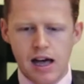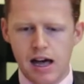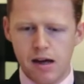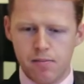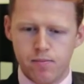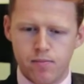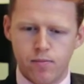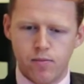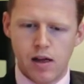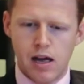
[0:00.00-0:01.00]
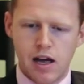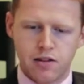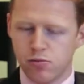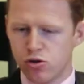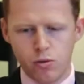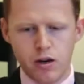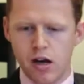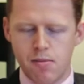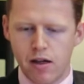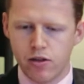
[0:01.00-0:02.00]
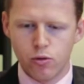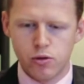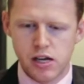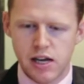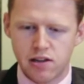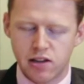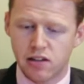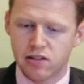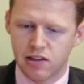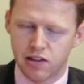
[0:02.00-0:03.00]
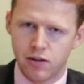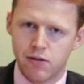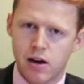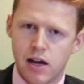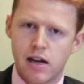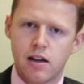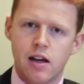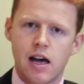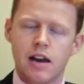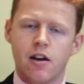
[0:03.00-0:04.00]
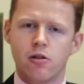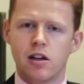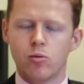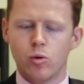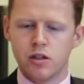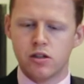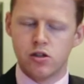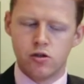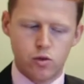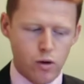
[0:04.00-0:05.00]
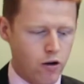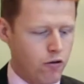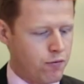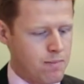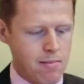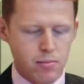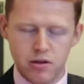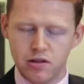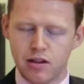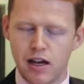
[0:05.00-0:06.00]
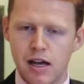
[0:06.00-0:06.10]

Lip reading: As I'm sure we know about the order, it's excessively rare and only awarded to 12 members